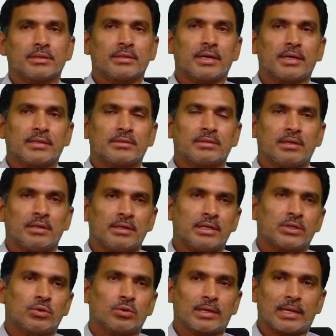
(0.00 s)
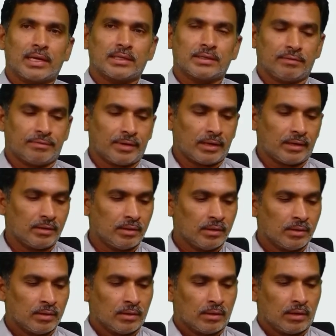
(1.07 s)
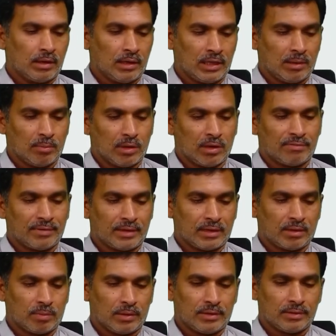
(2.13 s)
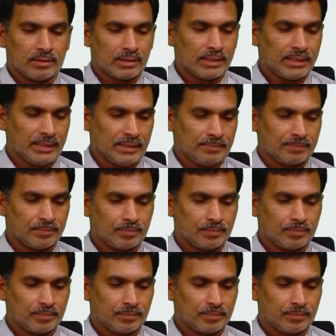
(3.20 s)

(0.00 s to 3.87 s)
that is needed to classify a label of a tuple in the d.